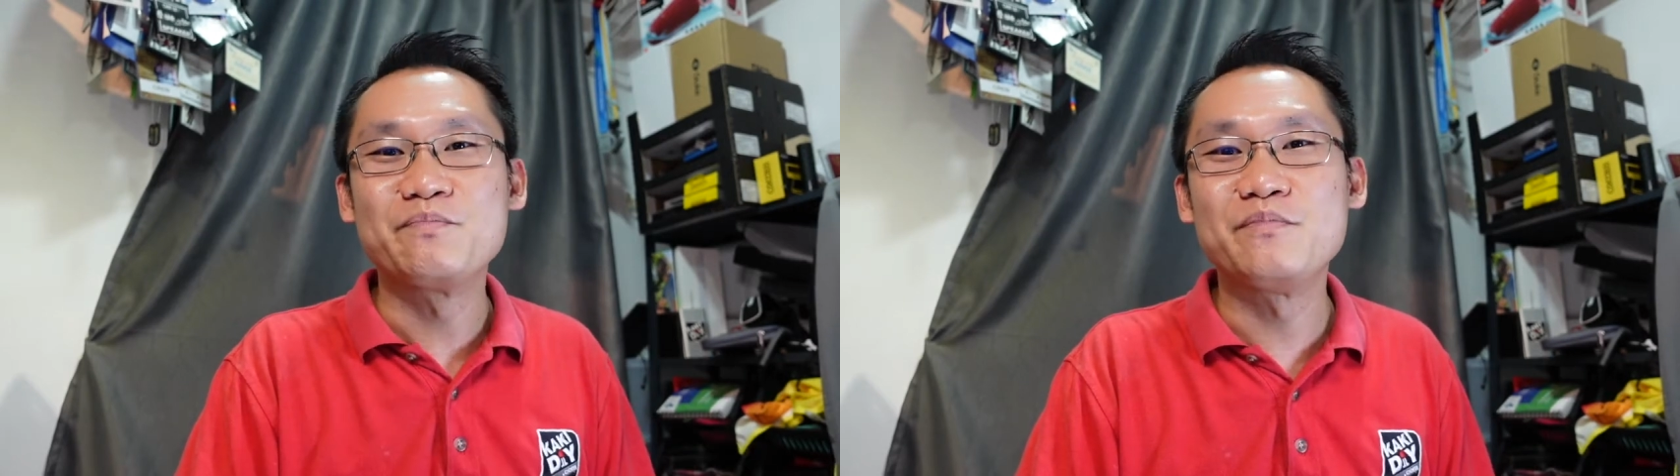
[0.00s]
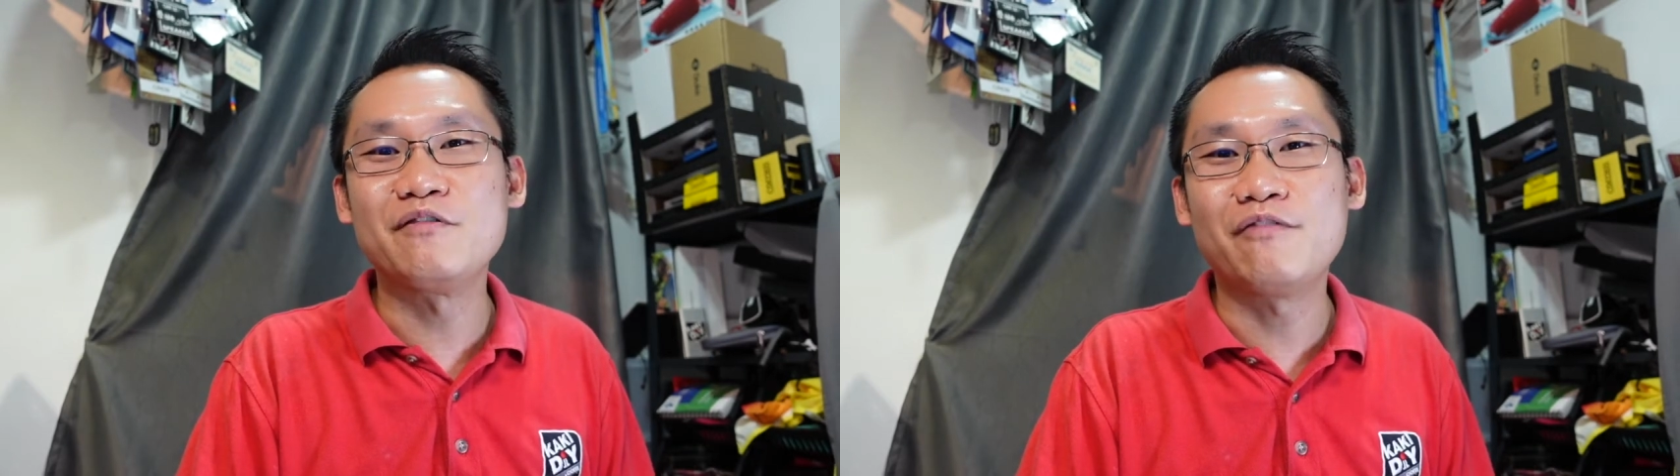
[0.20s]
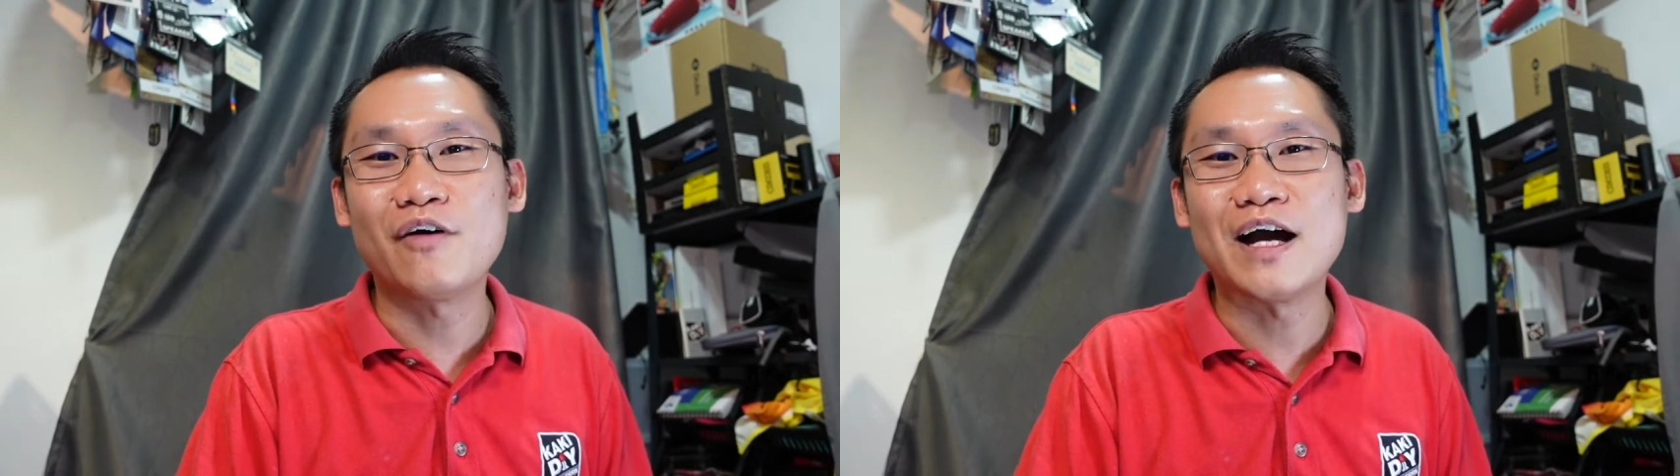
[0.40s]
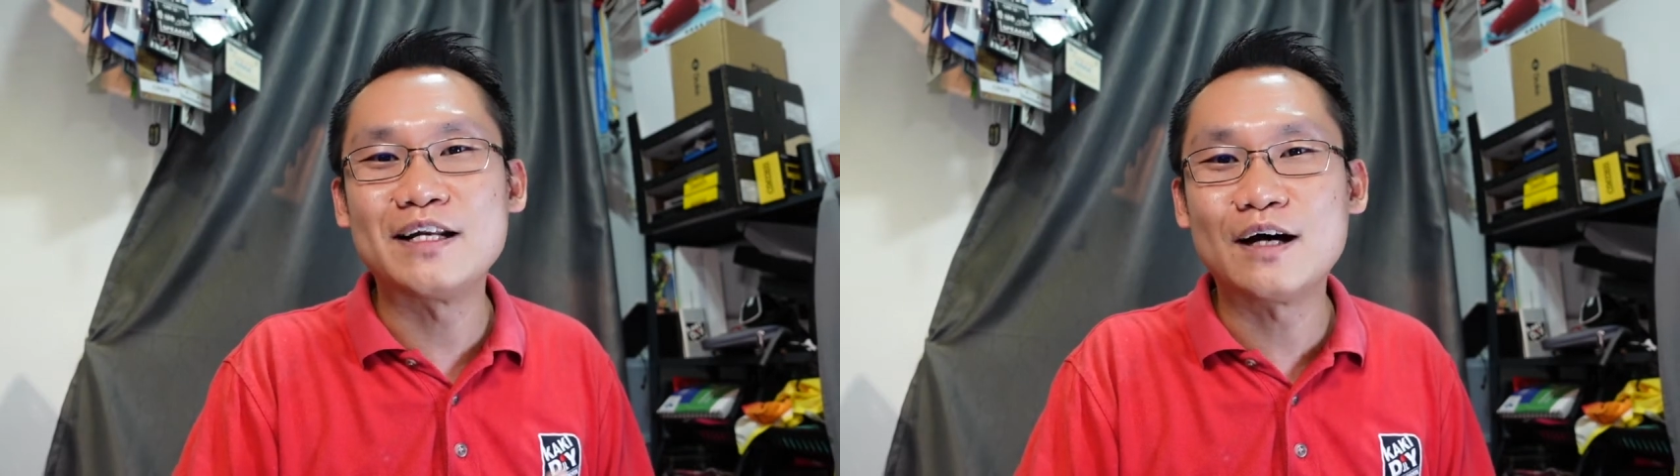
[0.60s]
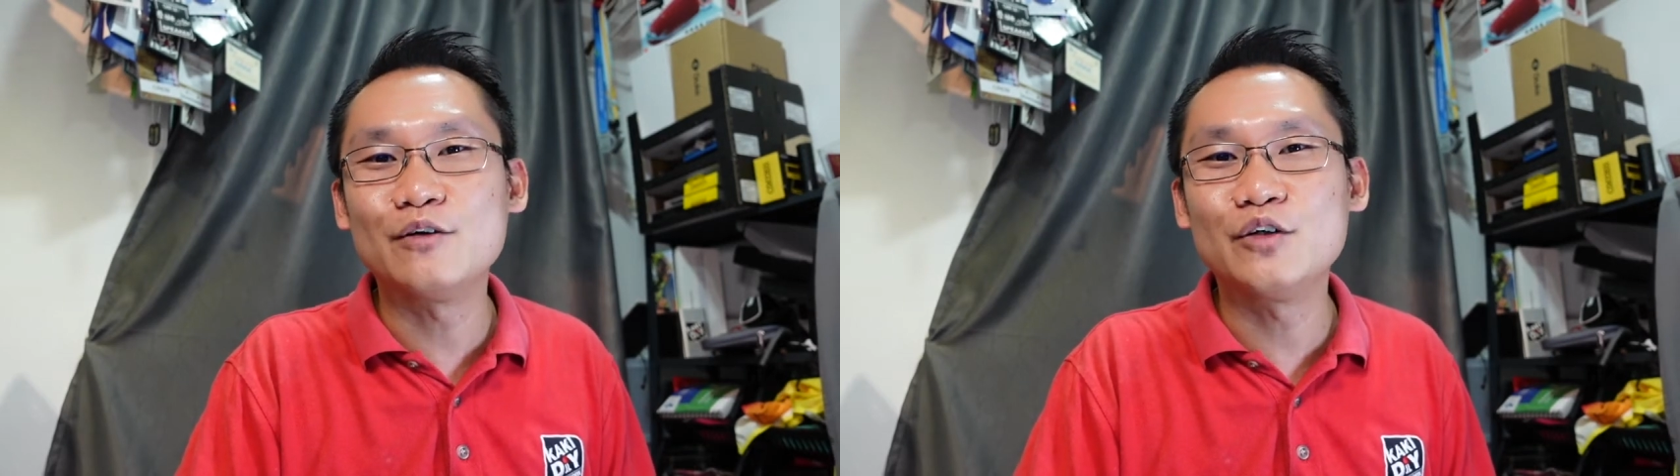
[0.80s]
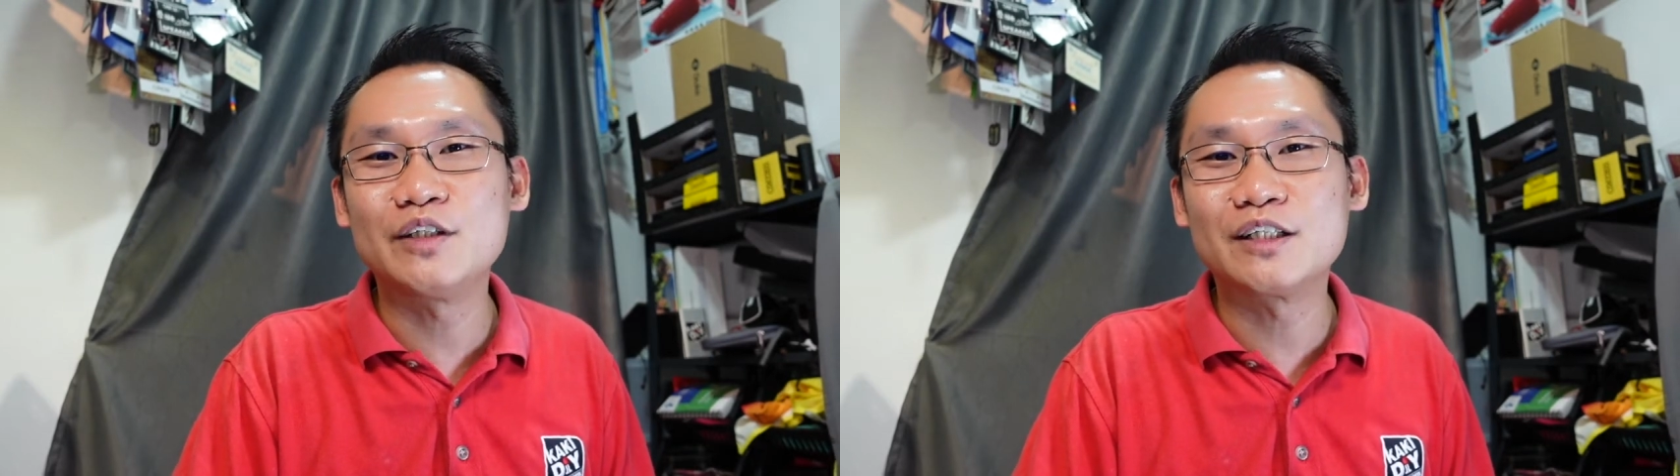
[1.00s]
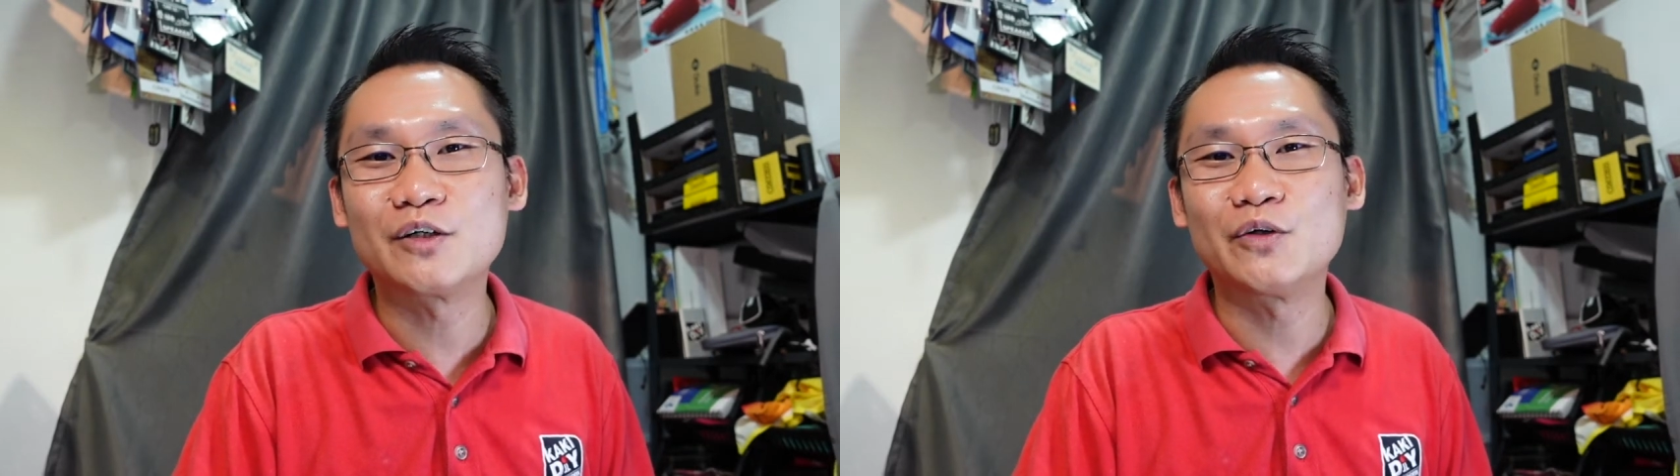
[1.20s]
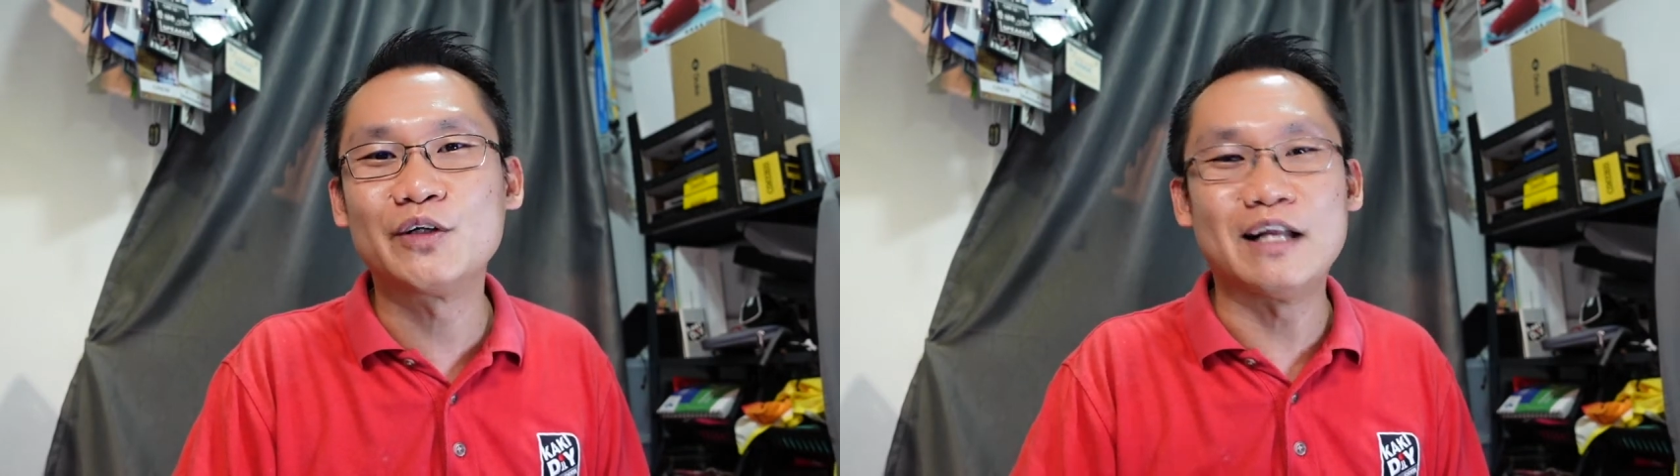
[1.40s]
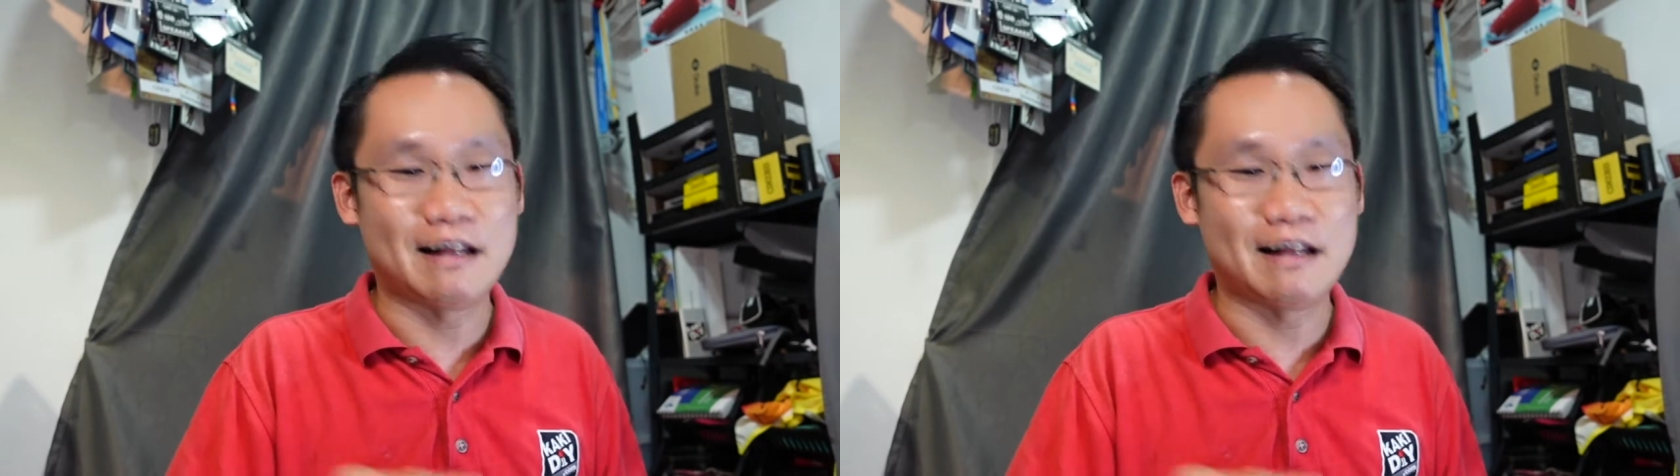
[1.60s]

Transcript: before I download the code